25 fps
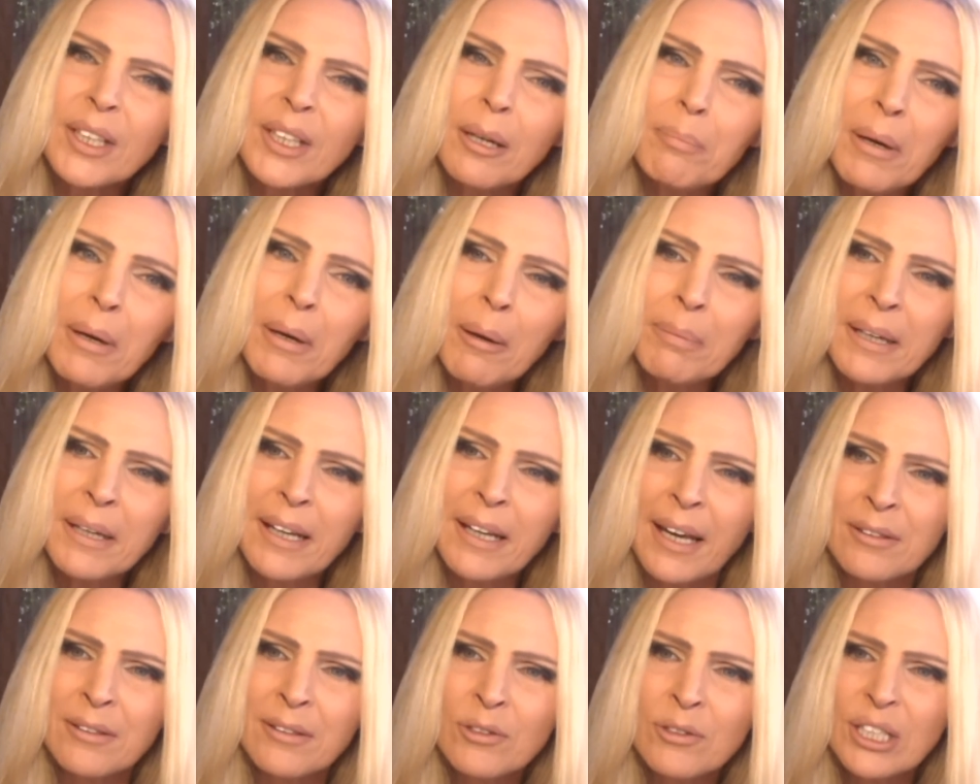
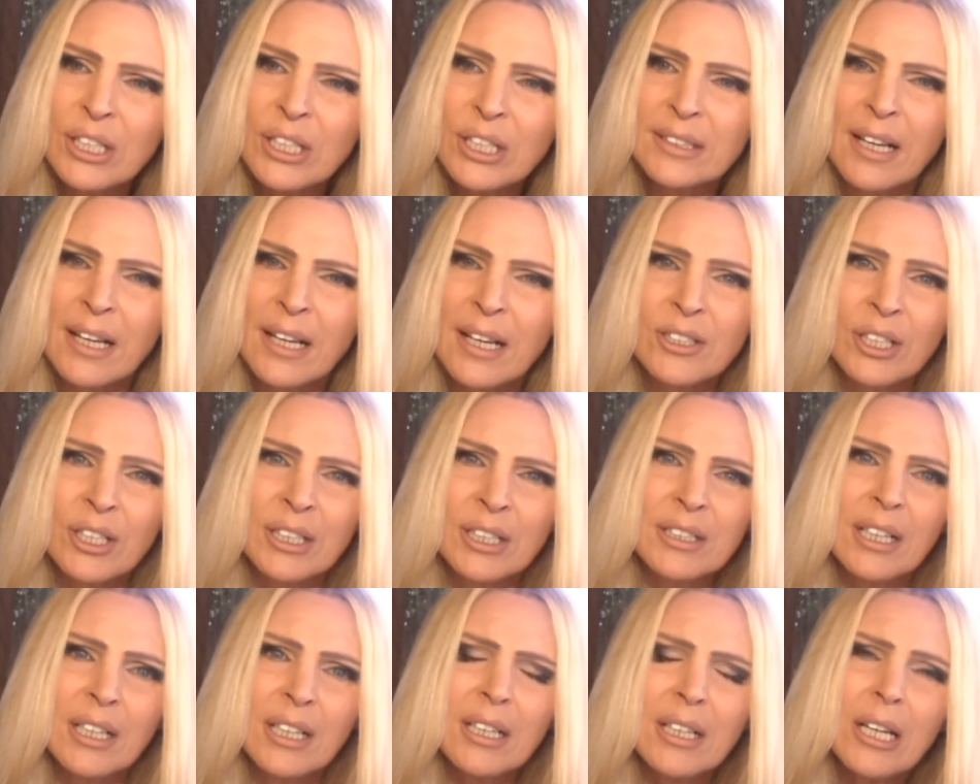public energy
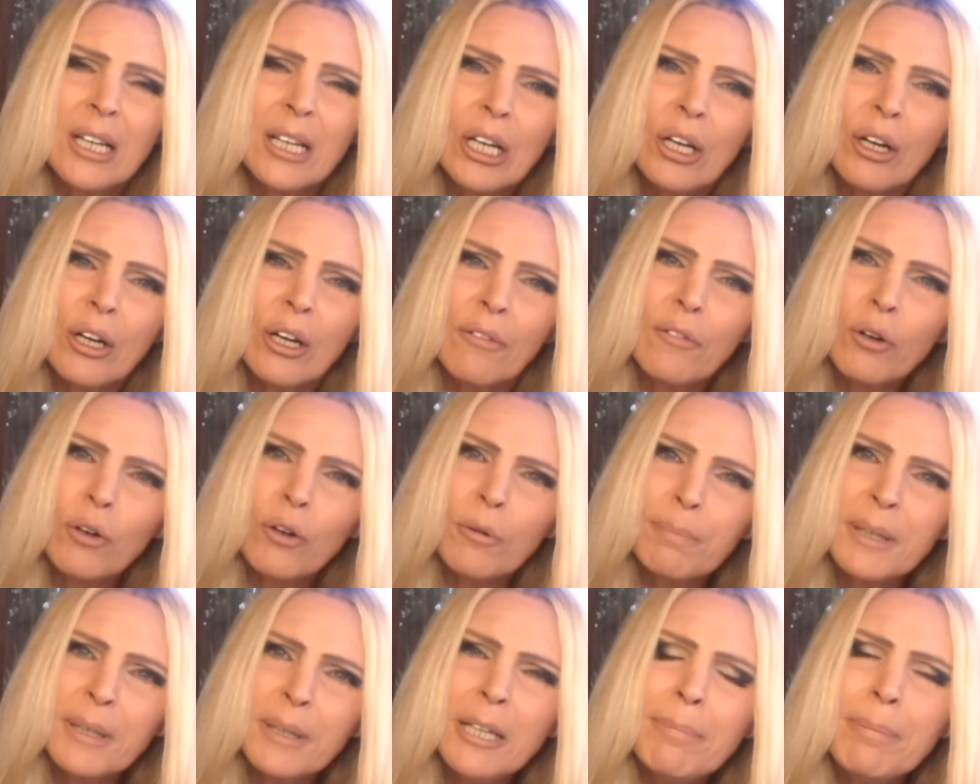sessions
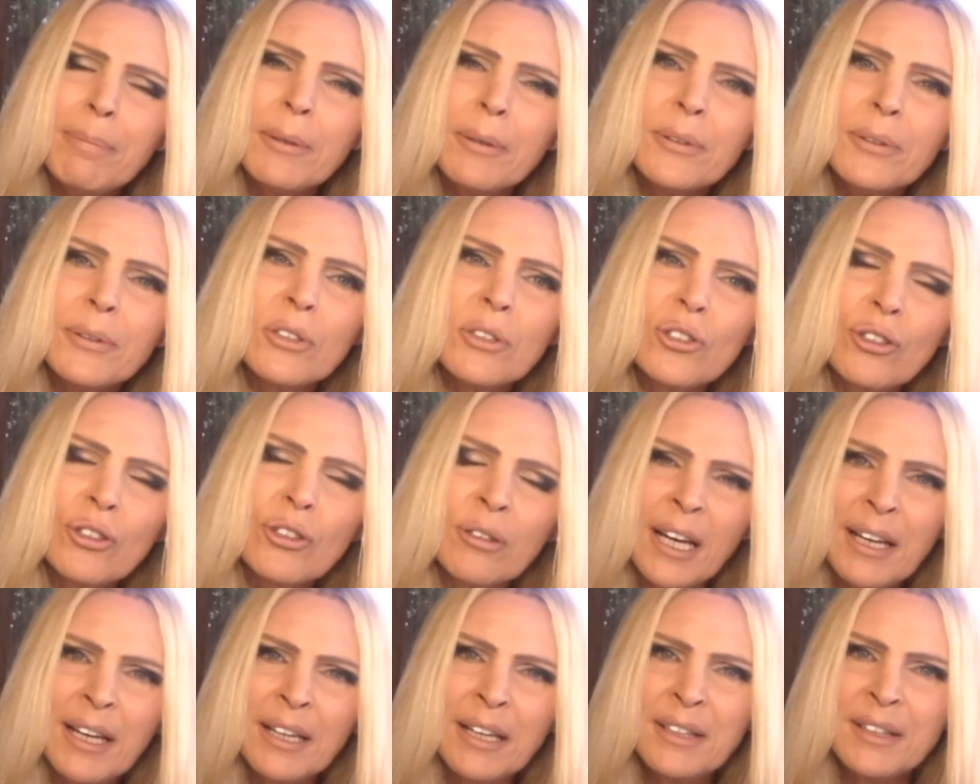for people to
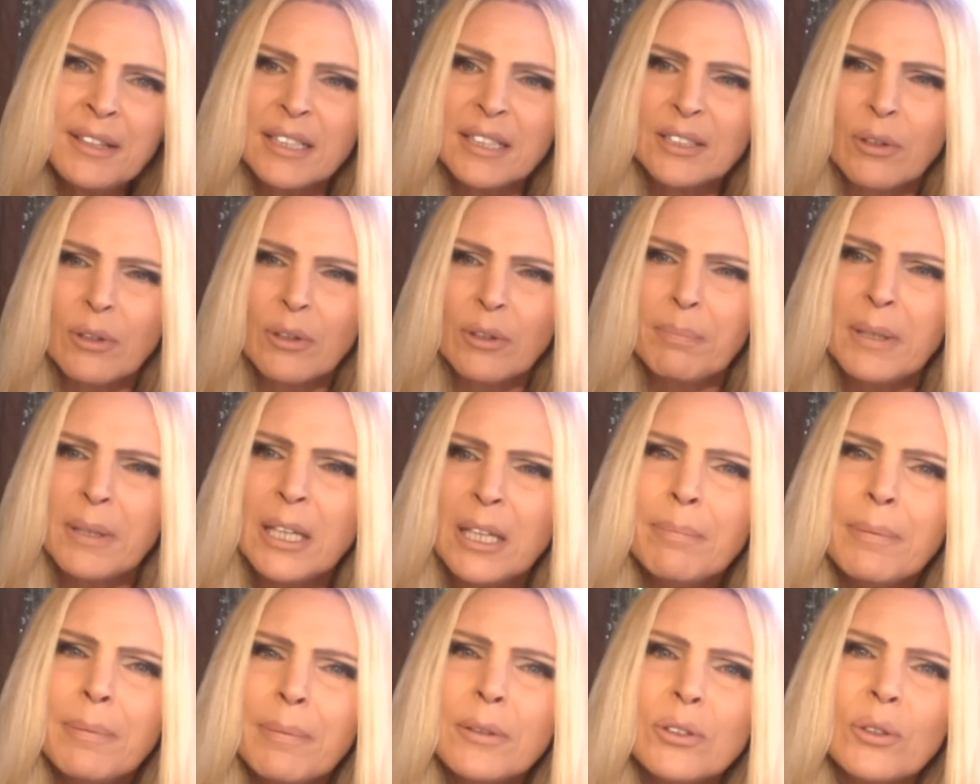train this, for
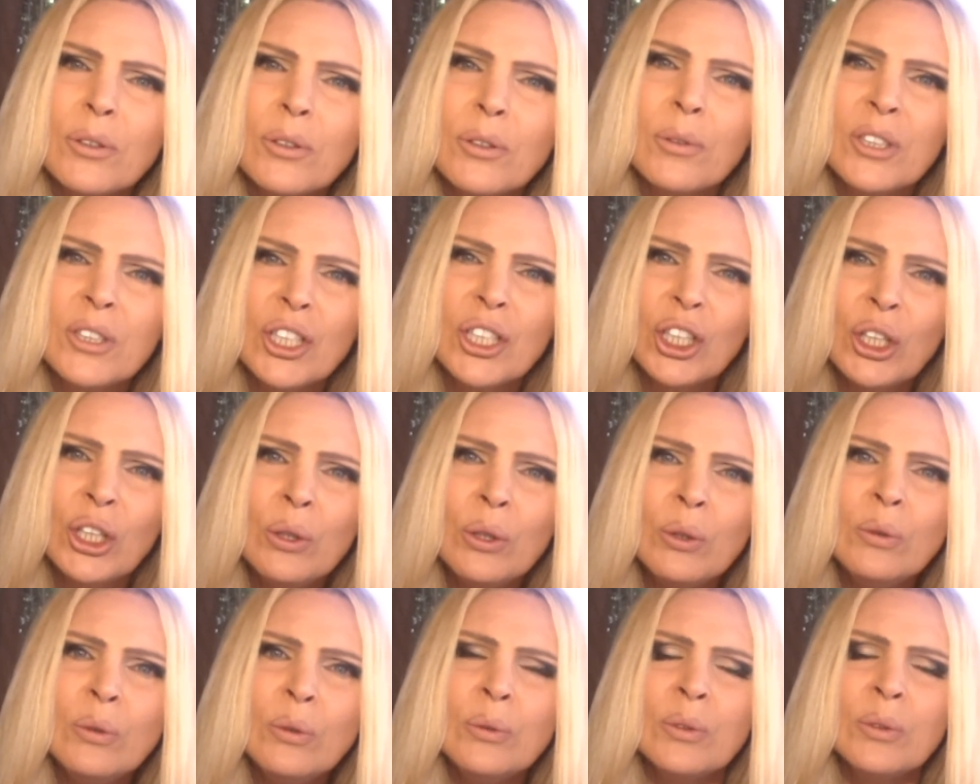people to
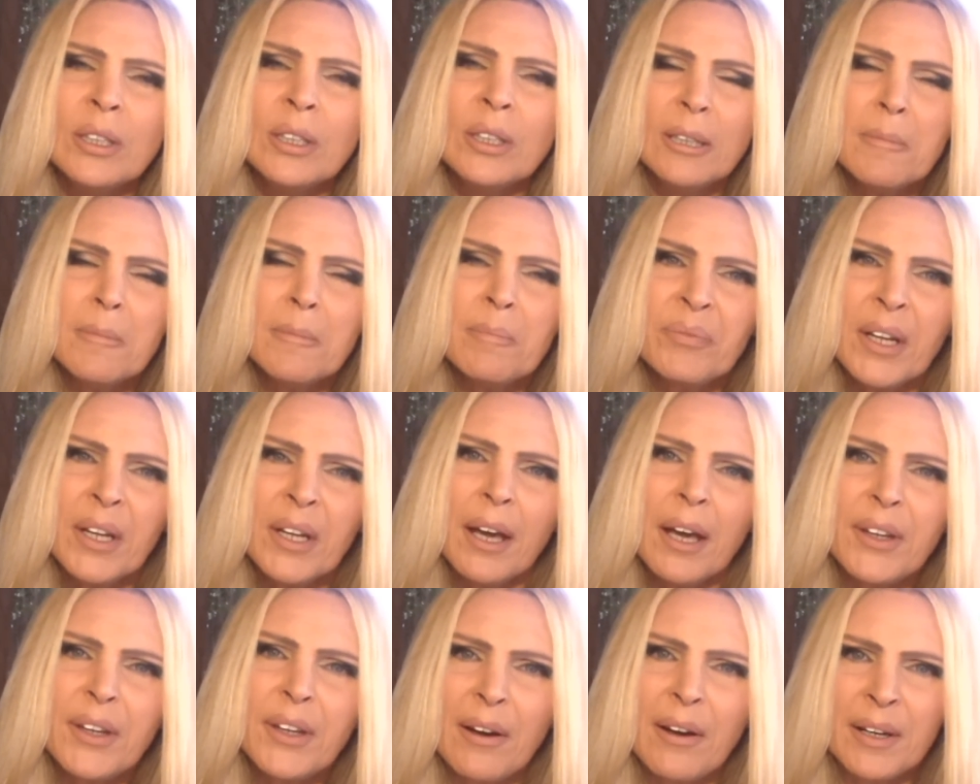tune
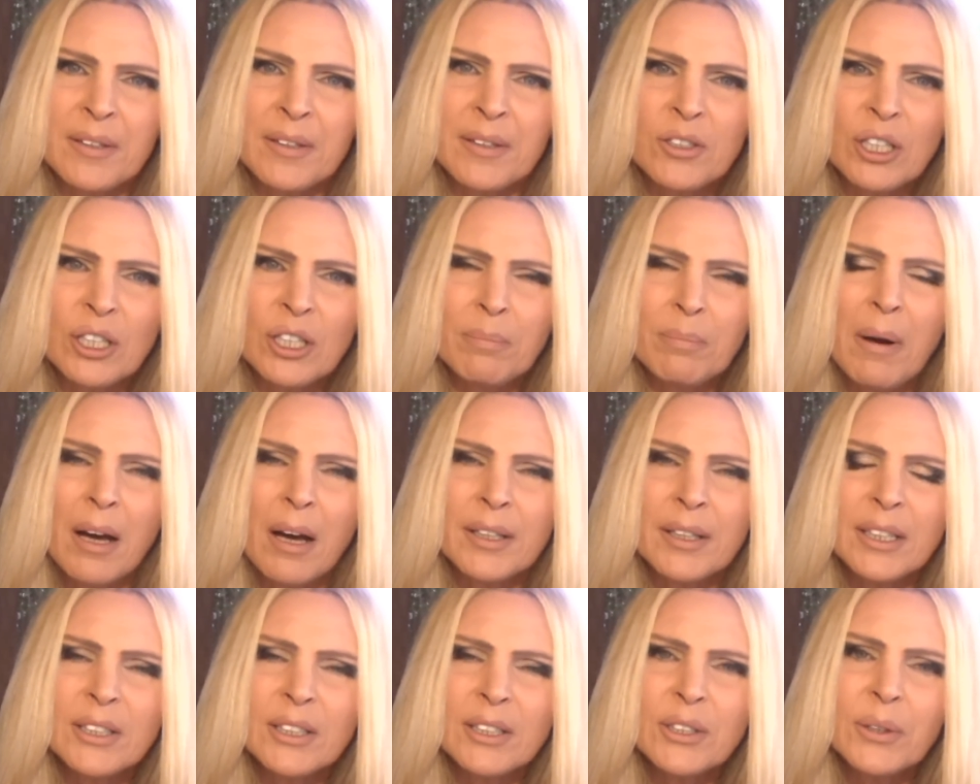their energy
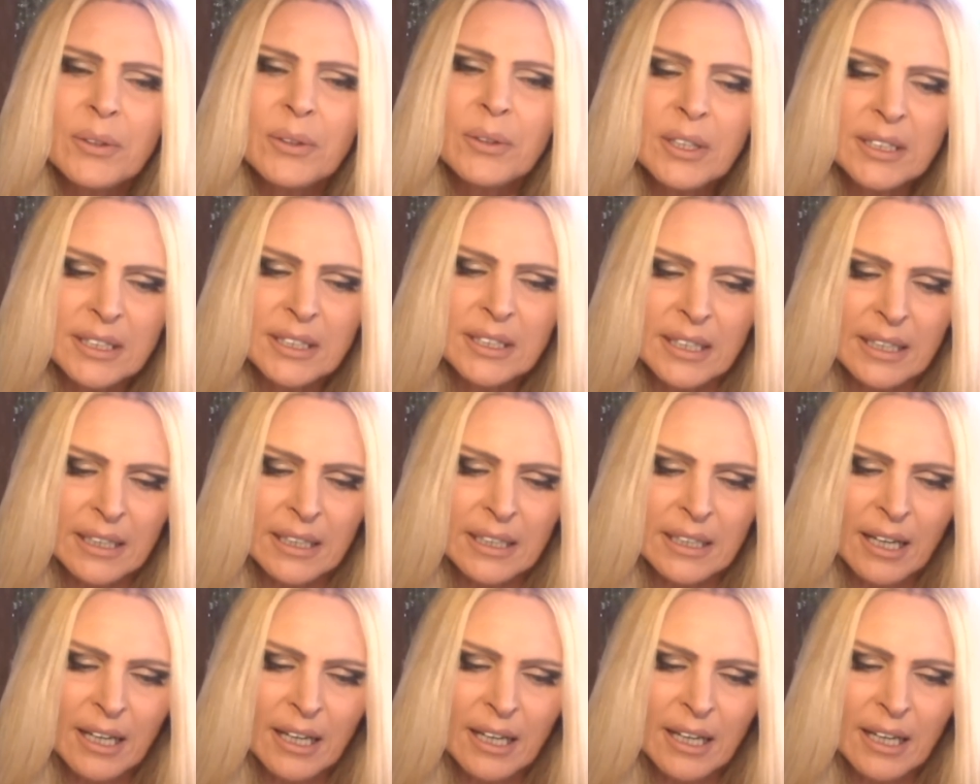body to this,